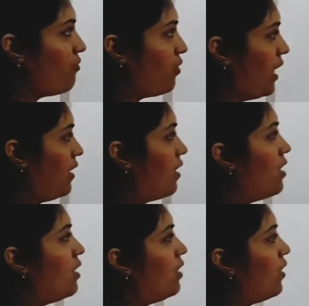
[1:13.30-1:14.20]
trade.
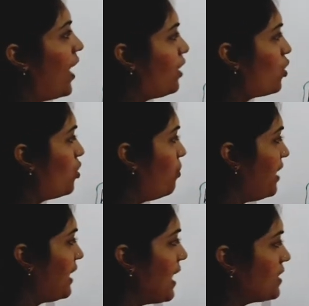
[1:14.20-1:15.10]
Trade could
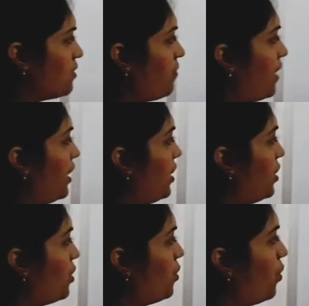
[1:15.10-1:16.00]
be classified
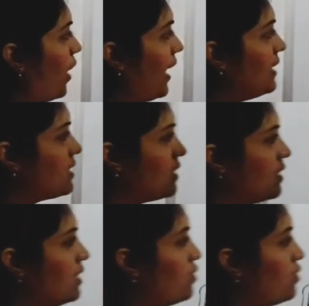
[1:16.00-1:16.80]
into internal